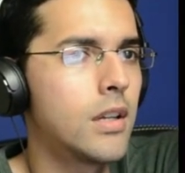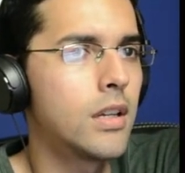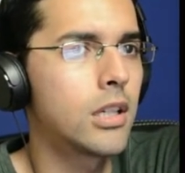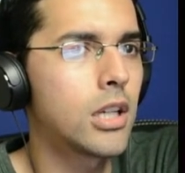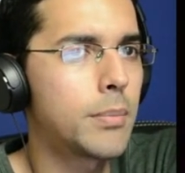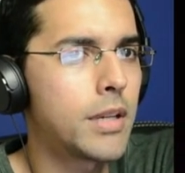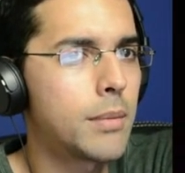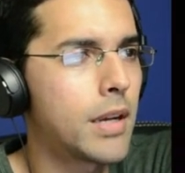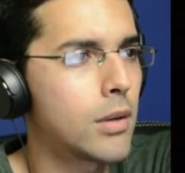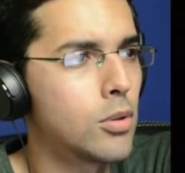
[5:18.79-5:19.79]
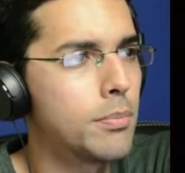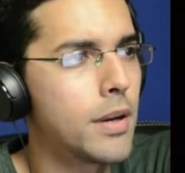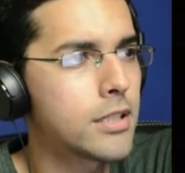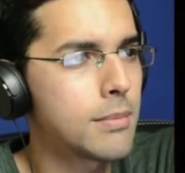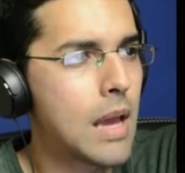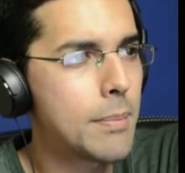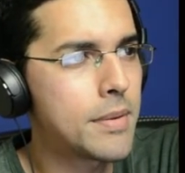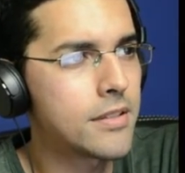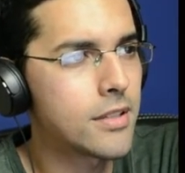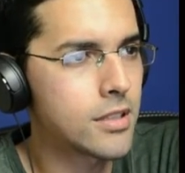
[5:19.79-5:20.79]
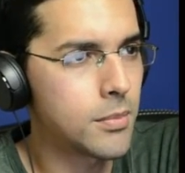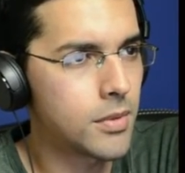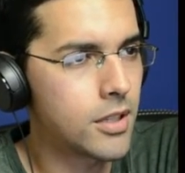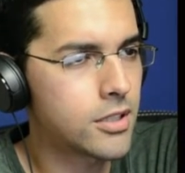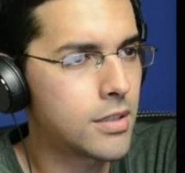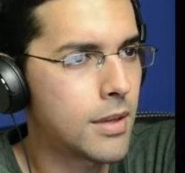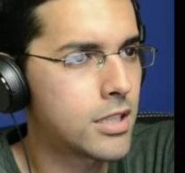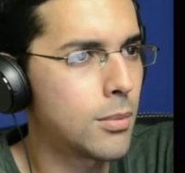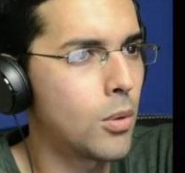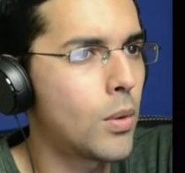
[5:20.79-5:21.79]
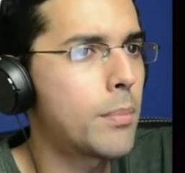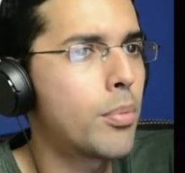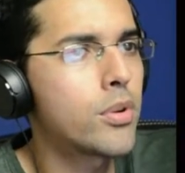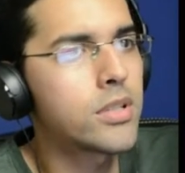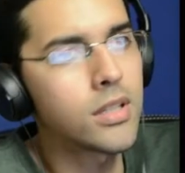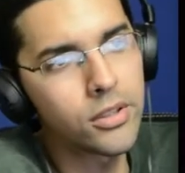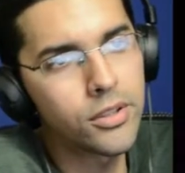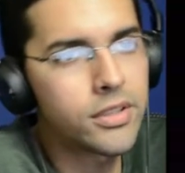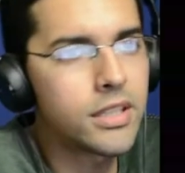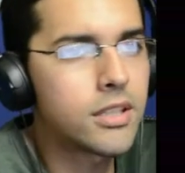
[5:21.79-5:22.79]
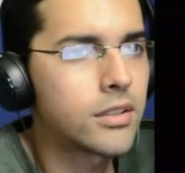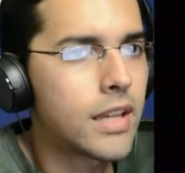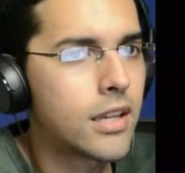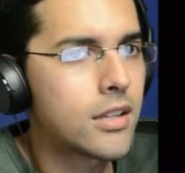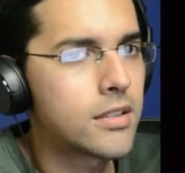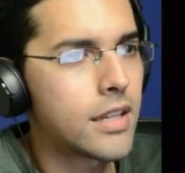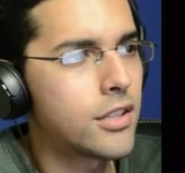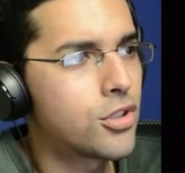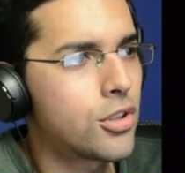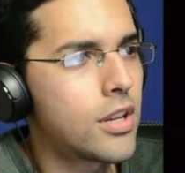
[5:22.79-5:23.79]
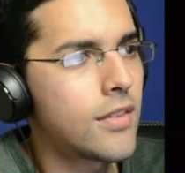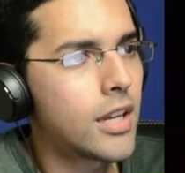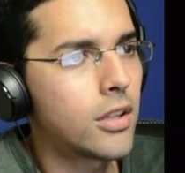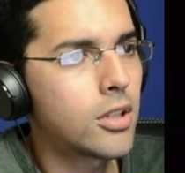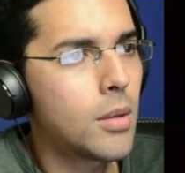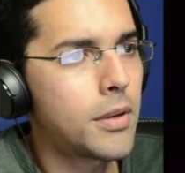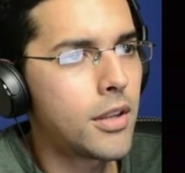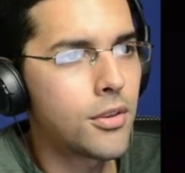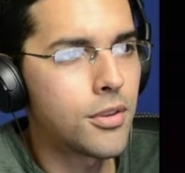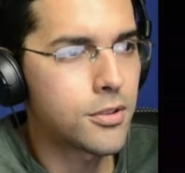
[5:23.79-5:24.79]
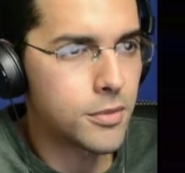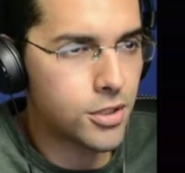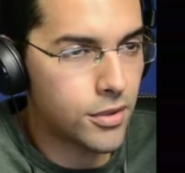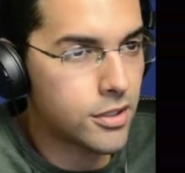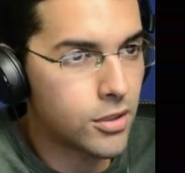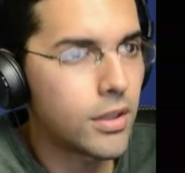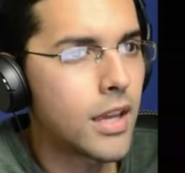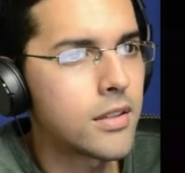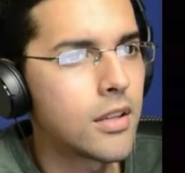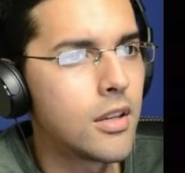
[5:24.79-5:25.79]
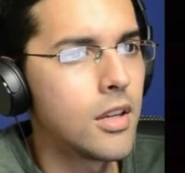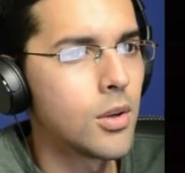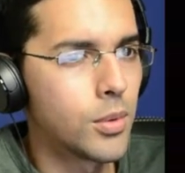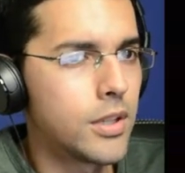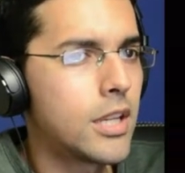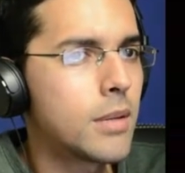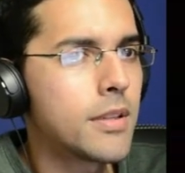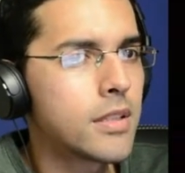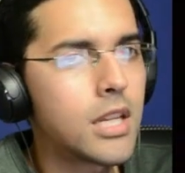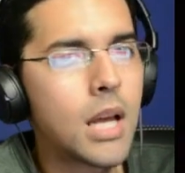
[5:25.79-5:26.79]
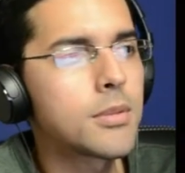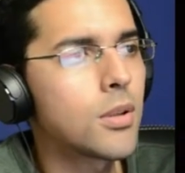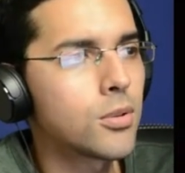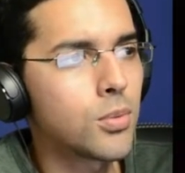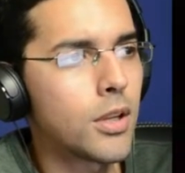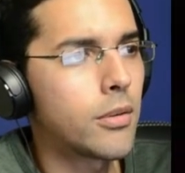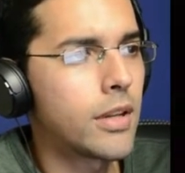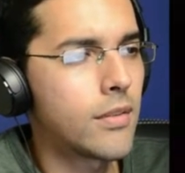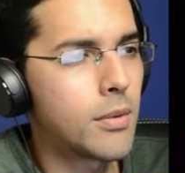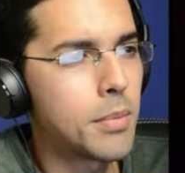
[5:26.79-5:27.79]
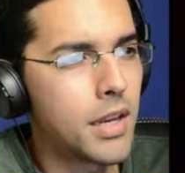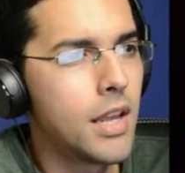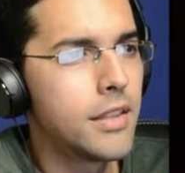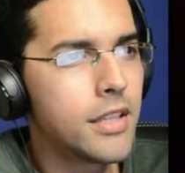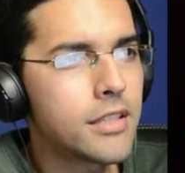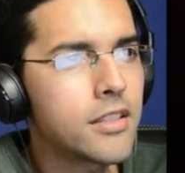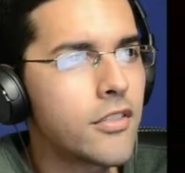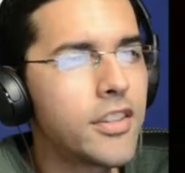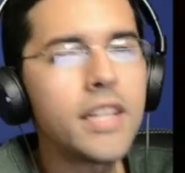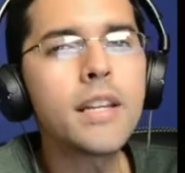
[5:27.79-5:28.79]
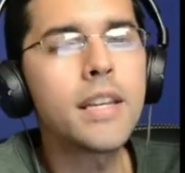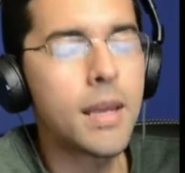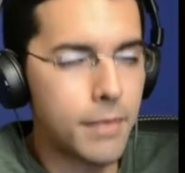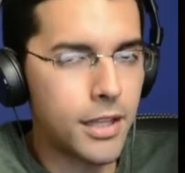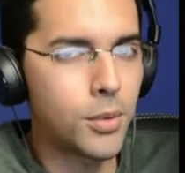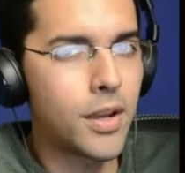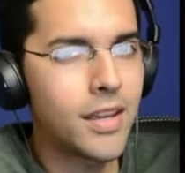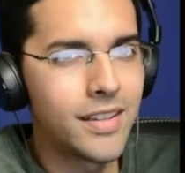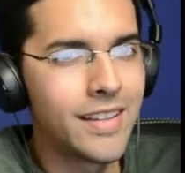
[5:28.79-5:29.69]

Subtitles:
accompanied by a robust mapping system with customizable waypoints and clear, detailed icons that aid the journey of Adel and company through this mysterious new land, where enigmas and obstacles wait around every bend. This is a Vita game, by the way,